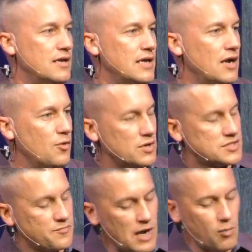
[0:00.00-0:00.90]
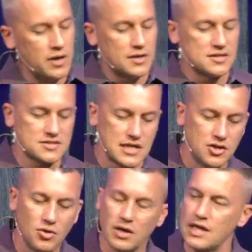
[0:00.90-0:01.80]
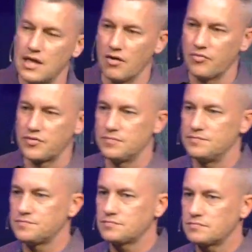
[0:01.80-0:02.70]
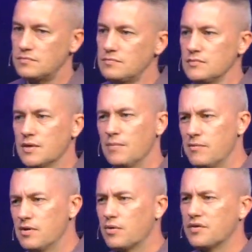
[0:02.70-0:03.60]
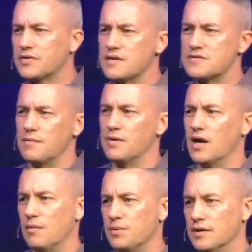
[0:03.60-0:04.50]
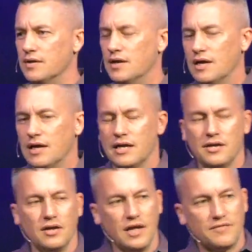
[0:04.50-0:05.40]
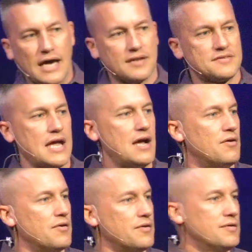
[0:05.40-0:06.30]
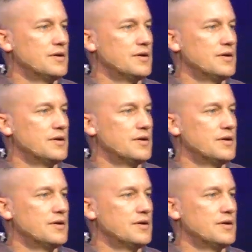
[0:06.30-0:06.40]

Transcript: In other words, if I wanted to send you a gift, maybe your birthday's coming up and you lived out of town or